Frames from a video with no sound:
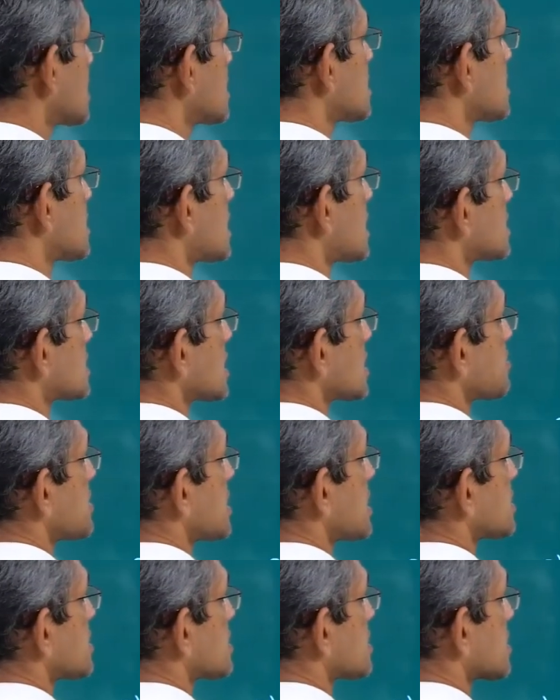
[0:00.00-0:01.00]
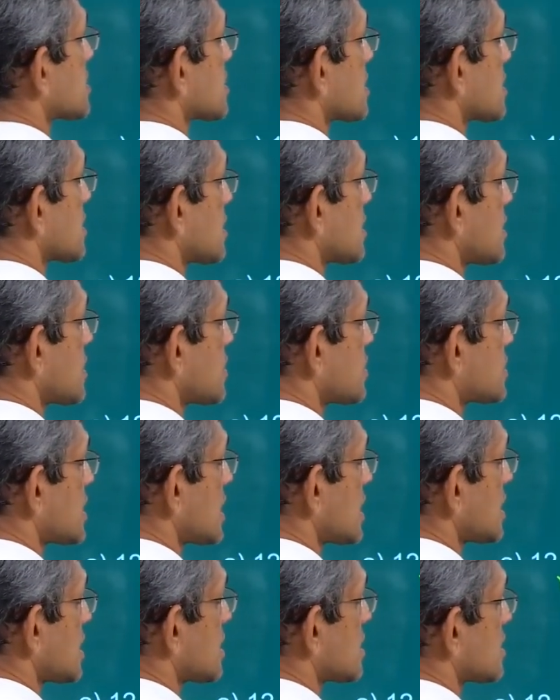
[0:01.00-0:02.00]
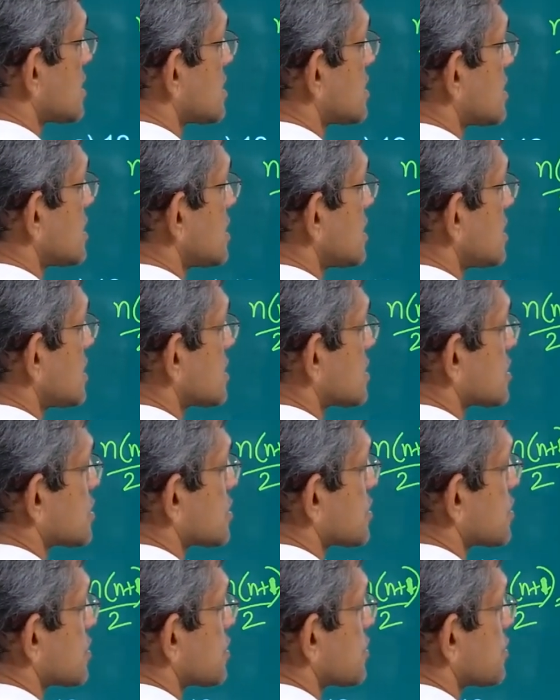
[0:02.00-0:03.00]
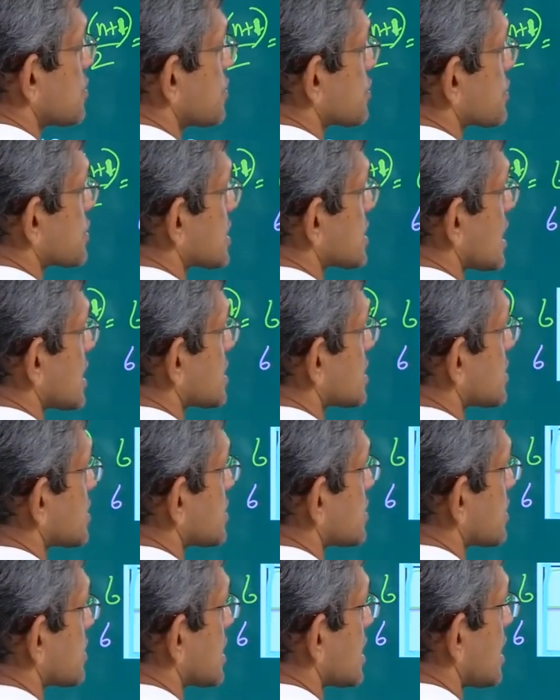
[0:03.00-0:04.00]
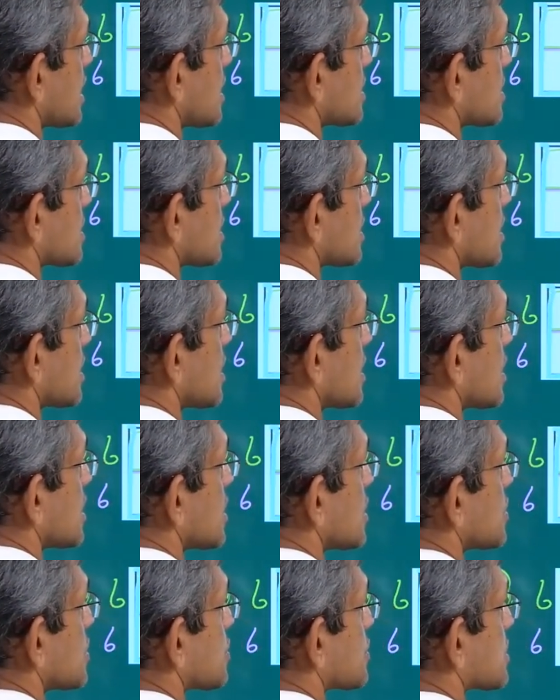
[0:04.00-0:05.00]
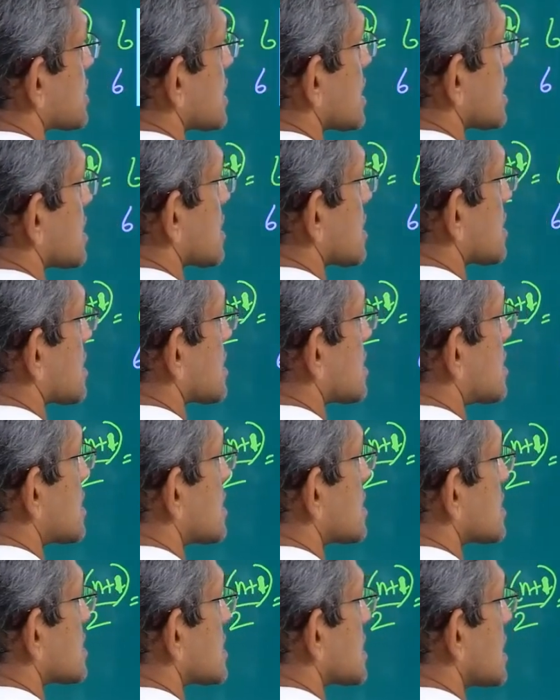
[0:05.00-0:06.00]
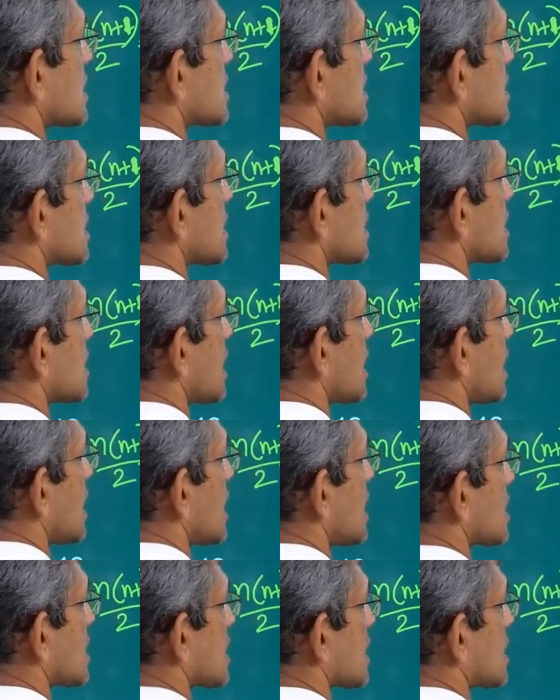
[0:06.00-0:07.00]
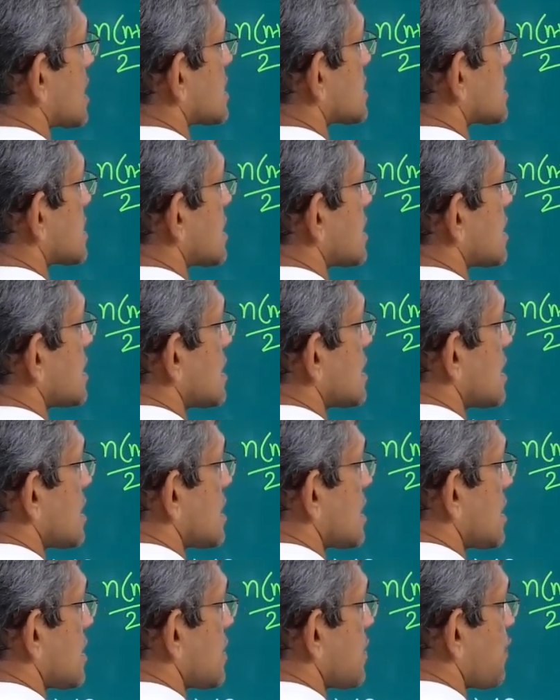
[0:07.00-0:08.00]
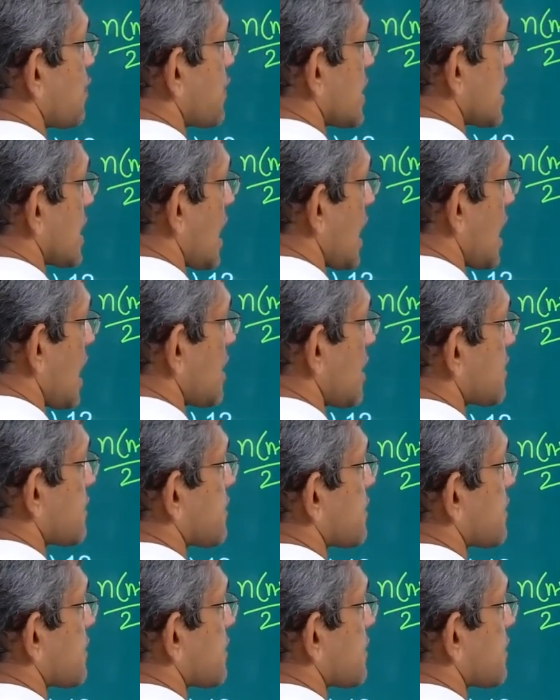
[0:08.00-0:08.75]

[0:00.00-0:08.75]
Third set means you take these 2 sets together, you take the third set and consider we have